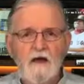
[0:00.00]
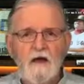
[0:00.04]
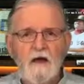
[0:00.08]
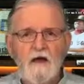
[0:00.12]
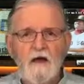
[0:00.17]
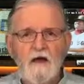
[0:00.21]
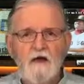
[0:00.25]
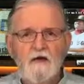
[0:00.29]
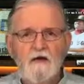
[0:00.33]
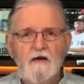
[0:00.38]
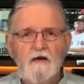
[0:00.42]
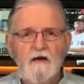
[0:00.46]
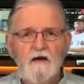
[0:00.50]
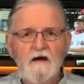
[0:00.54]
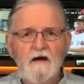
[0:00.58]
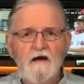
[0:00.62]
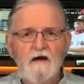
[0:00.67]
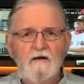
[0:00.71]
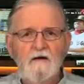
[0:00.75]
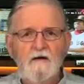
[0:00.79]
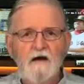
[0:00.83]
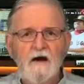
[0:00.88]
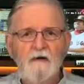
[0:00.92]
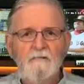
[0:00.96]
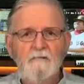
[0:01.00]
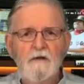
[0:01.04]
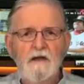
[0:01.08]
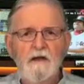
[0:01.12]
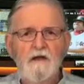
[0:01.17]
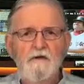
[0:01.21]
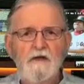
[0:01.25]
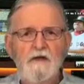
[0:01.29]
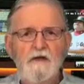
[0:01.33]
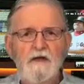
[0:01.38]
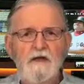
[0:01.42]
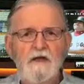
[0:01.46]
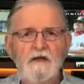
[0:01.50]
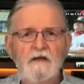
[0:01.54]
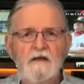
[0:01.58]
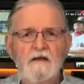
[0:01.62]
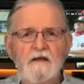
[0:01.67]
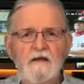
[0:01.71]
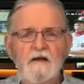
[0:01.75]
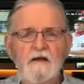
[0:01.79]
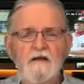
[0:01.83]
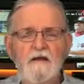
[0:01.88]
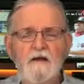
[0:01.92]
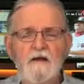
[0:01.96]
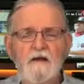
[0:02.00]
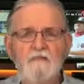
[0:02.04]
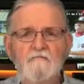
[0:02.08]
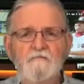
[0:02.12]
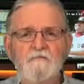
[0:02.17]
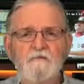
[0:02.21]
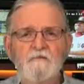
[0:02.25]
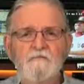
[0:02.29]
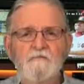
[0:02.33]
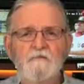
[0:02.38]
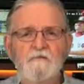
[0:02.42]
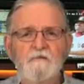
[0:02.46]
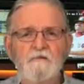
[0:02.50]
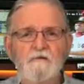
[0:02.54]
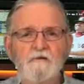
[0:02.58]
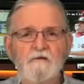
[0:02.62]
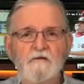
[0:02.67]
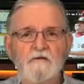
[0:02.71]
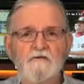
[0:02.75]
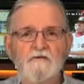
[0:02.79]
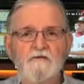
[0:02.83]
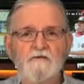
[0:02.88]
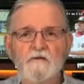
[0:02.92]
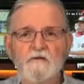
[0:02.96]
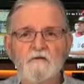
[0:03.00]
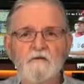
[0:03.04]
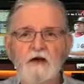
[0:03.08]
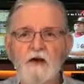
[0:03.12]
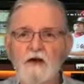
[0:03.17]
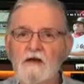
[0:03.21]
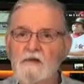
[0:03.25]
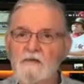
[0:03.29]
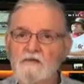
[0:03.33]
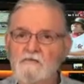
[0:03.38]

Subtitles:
American Athletic Conference showdown,